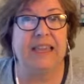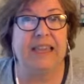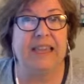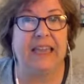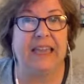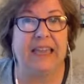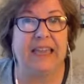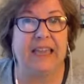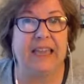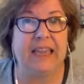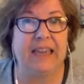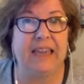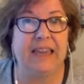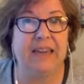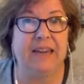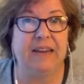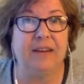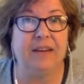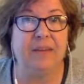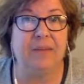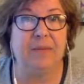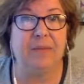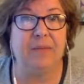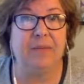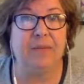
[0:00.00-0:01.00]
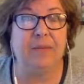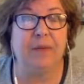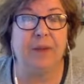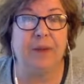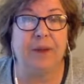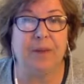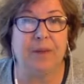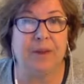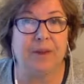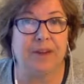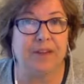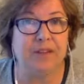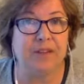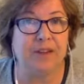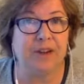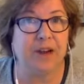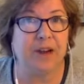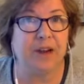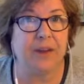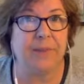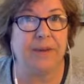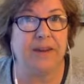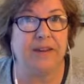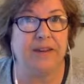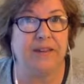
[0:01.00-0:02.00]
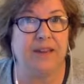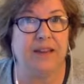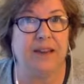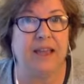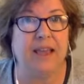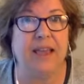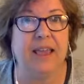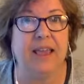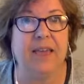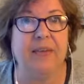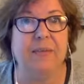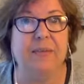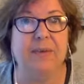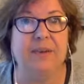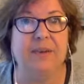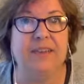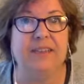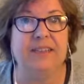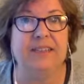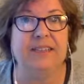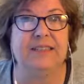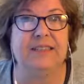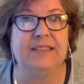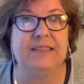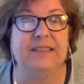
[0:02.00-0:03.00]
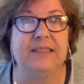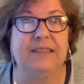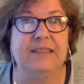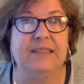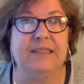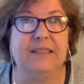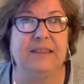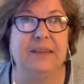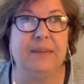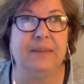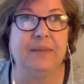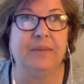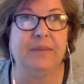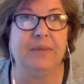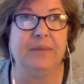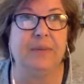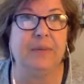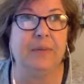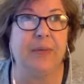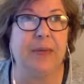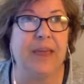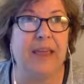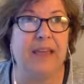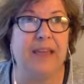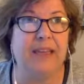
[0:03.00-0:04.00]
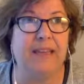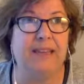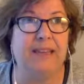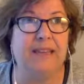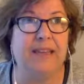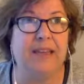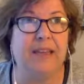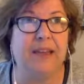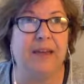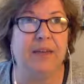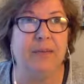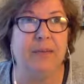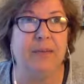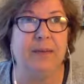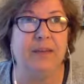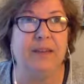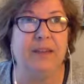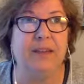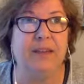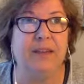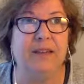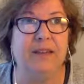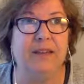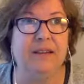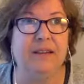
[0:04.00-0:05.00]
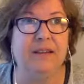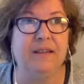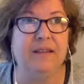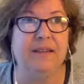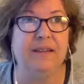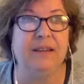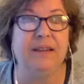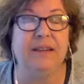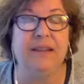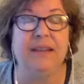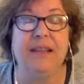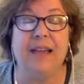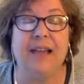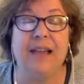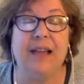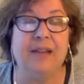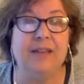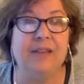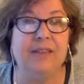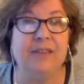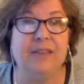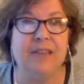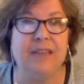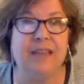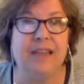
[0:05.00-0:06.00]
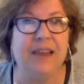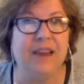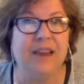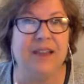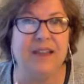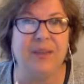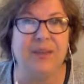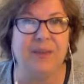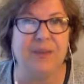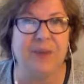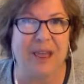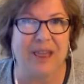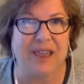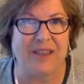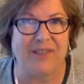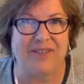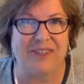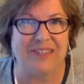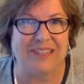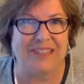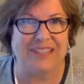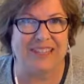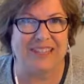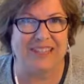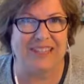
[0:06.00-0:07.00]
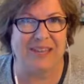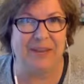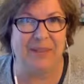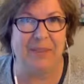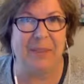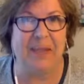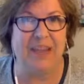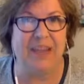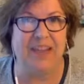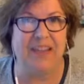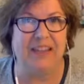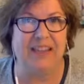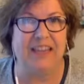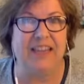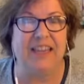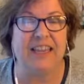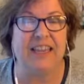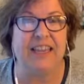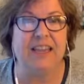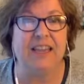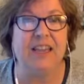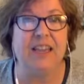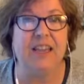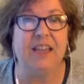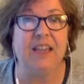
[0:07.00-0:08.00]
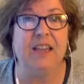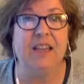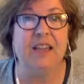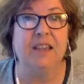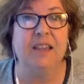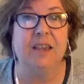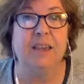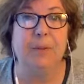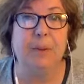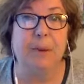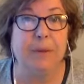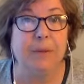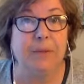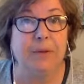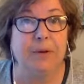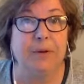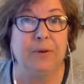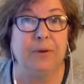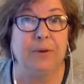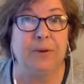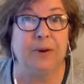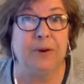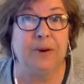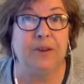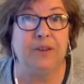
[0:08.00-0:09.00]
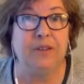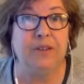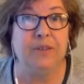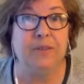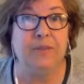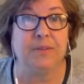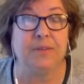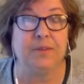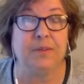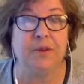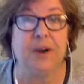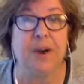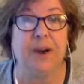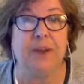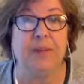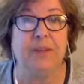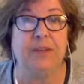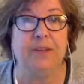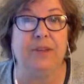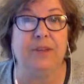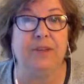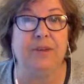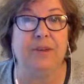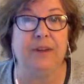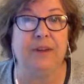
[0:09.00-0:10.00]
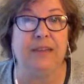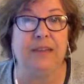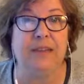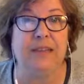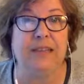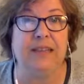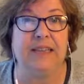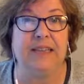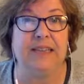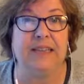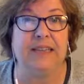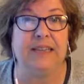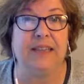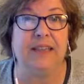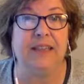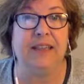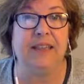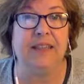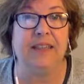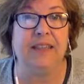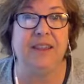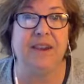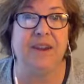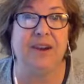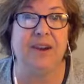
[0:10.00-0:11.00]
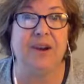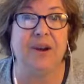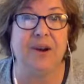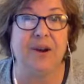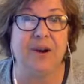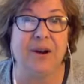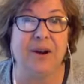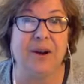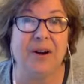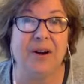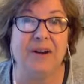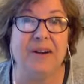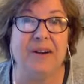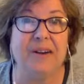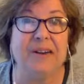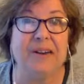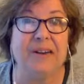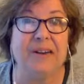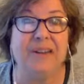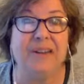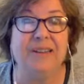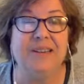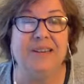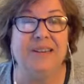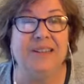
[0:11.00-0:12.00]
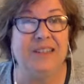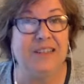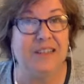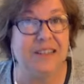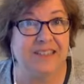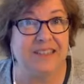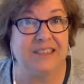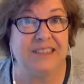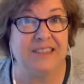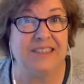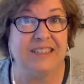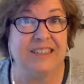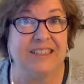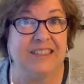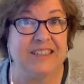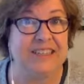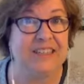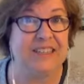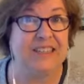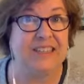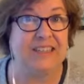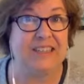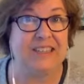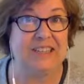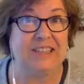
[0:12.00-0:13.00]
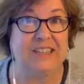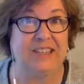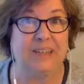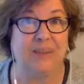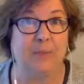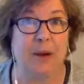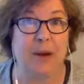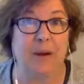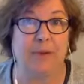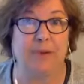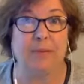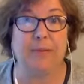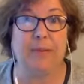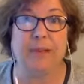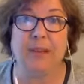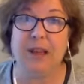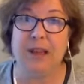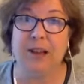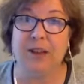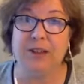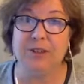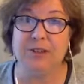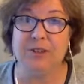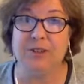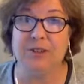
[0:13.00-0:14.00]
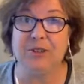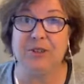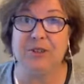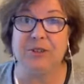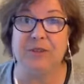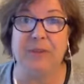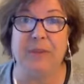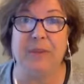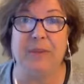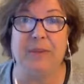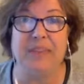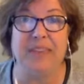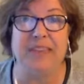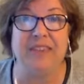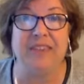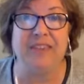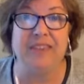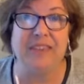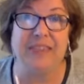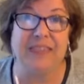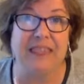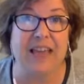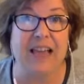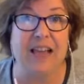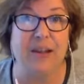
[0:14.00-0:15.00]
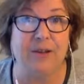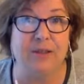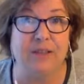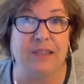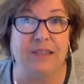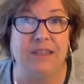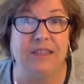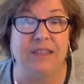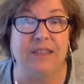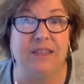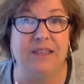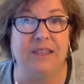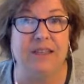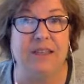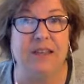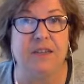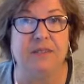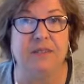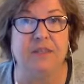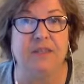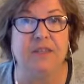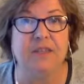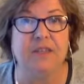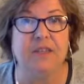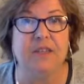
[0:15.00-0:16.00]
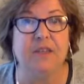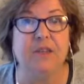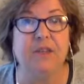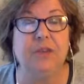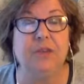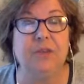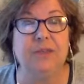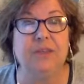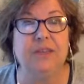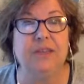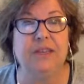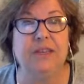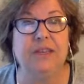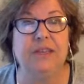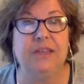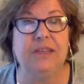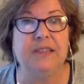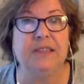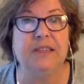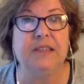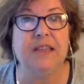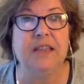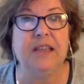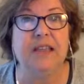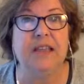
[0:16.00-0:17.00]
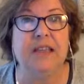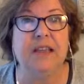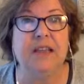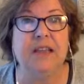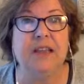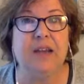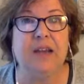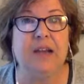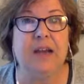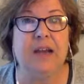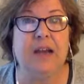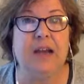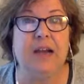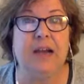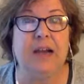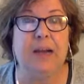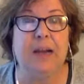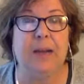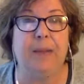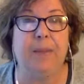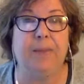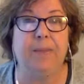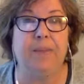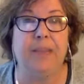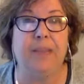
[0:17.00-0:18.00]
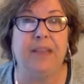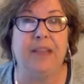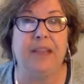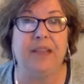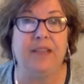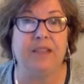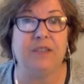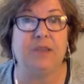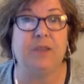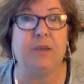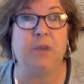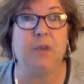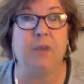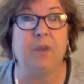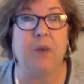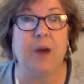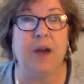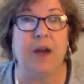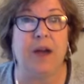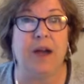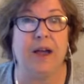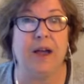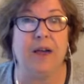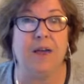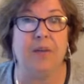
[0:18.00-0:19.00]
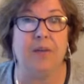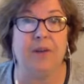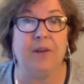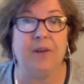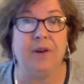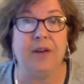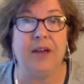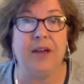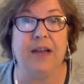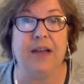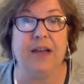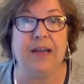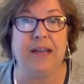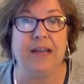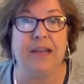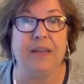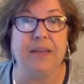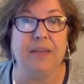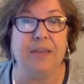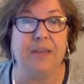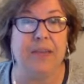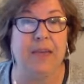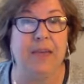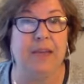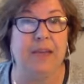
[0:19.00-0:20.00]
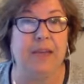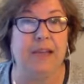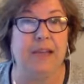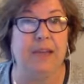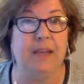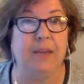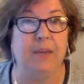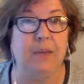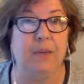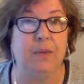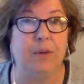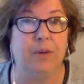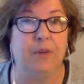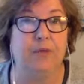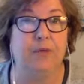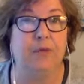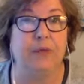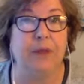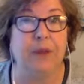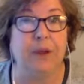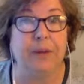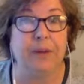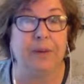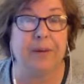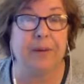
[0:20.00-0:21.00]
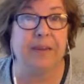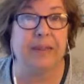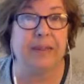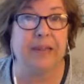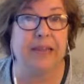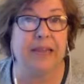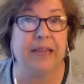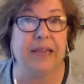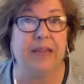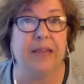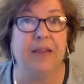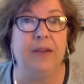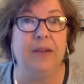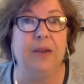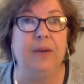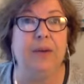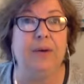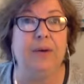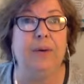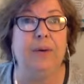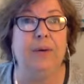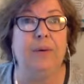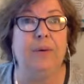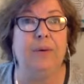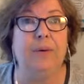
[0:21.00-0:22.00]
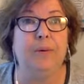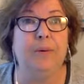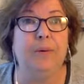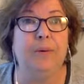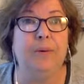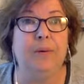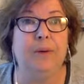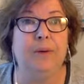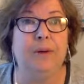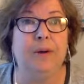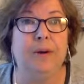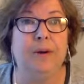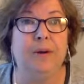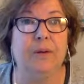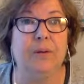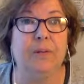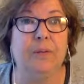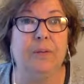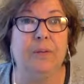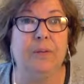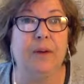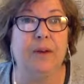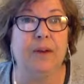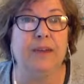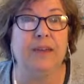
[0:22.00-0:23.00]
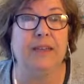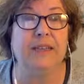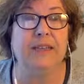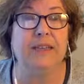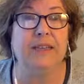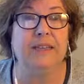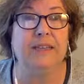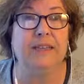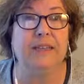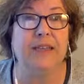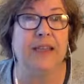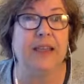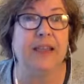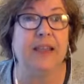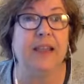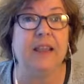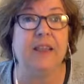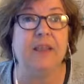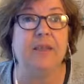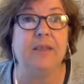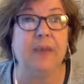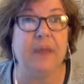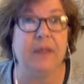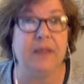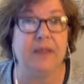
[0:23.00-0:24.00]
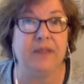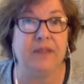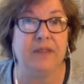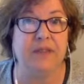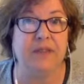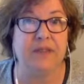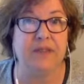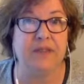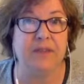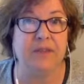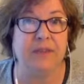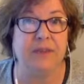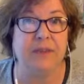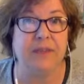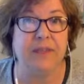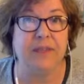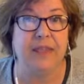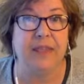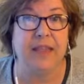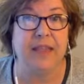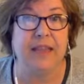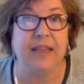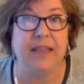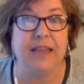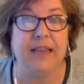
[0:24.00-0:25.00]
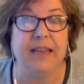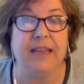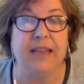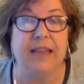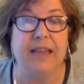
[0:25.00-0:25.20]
And what I wanted to talk about today was some of the ways that we allow to get in the way of us emailing the people who are subscribing to our list. And there are dozens and dozens, probably hundreds or maybe even thousands of excuses as to why we're not emailing more frequently or what is getting in the way of us doing that.